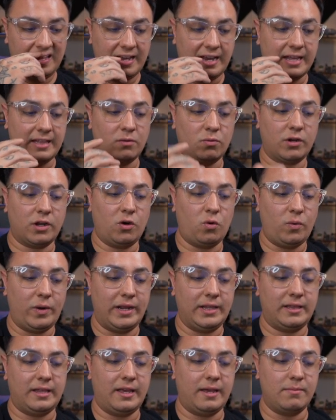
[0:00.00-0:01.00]
And then we're going to
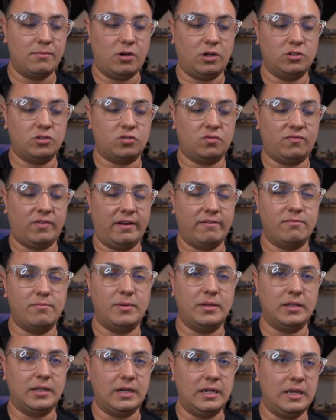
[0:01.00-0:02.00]
rate them on
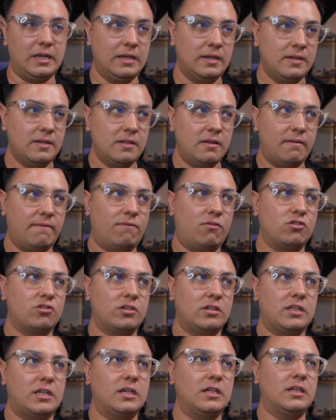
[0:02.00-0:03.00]
survivability,
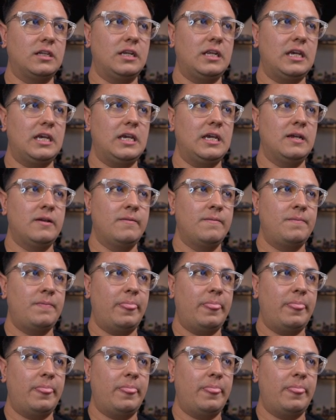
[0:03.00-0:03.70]
versatility,